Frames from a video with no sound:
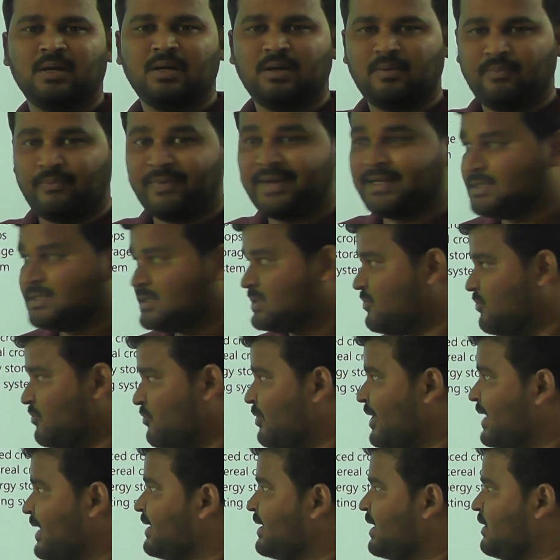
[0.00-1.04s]
Means
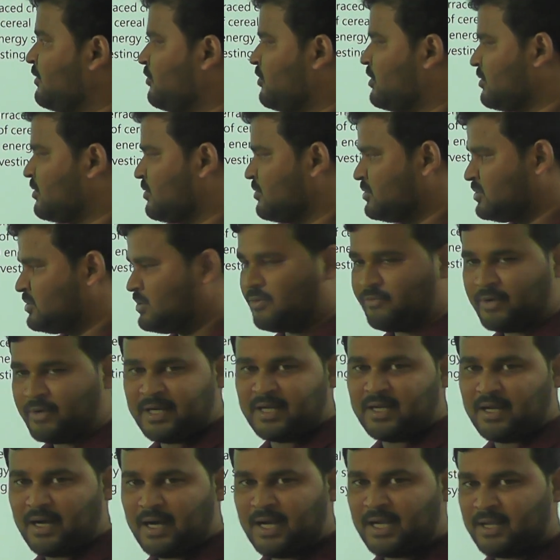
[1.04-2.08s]
why I
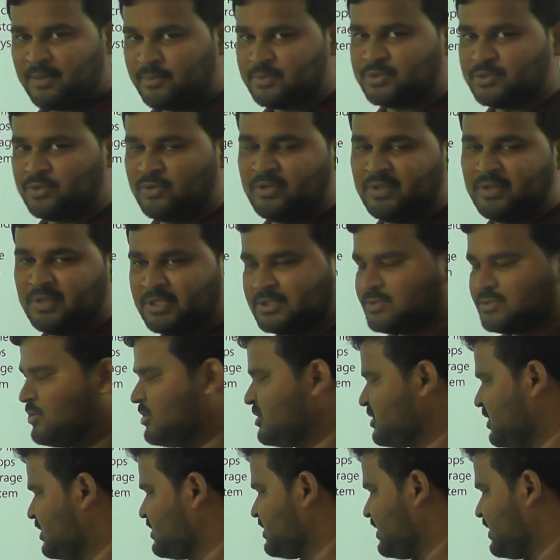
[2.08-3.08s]
am showing these questions